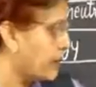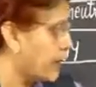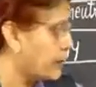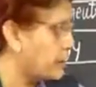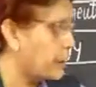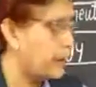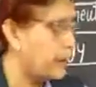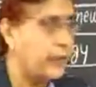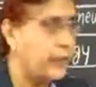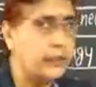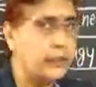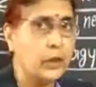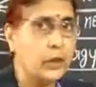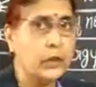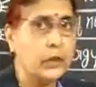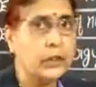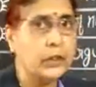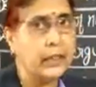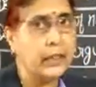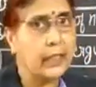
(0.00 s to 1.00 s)
reaction is
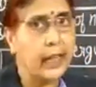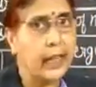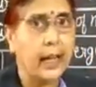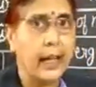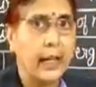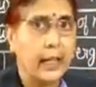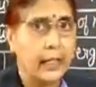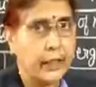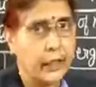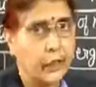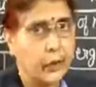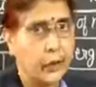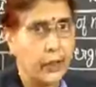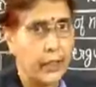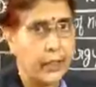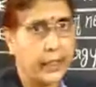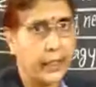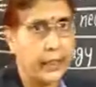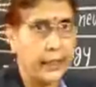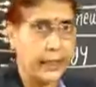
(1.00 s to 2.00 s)
used in a
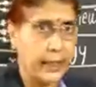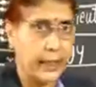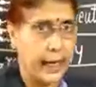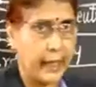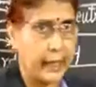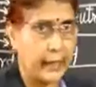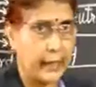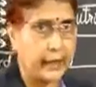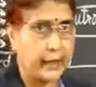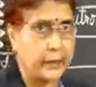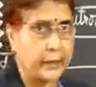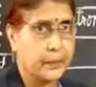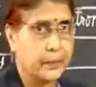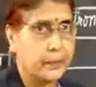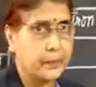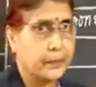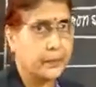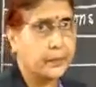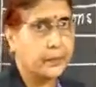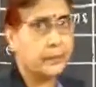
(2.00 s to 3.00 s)
nuclear reactor.
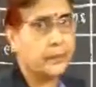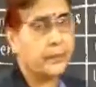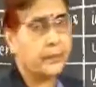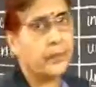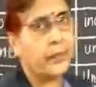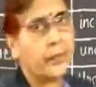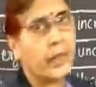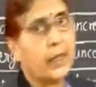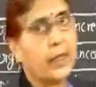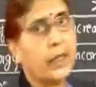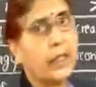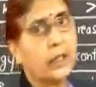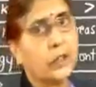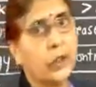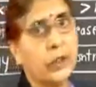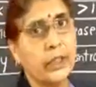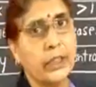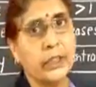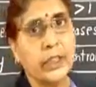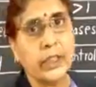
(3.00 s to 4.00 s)

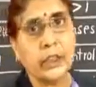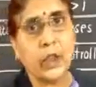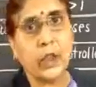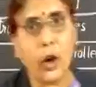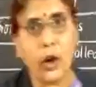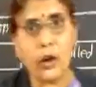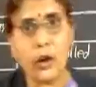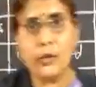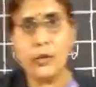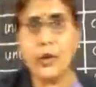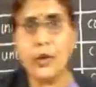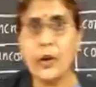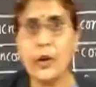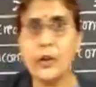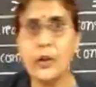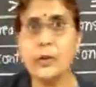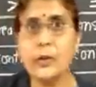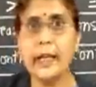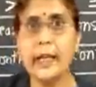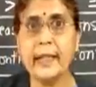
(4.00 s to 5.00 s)
So this is all
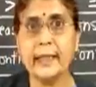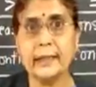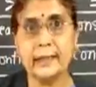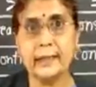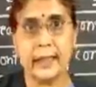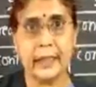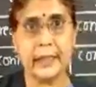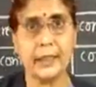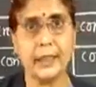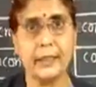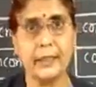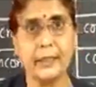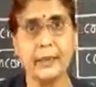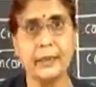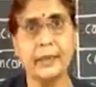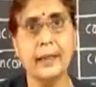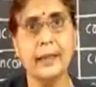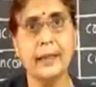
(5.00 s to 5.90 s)
for today's session.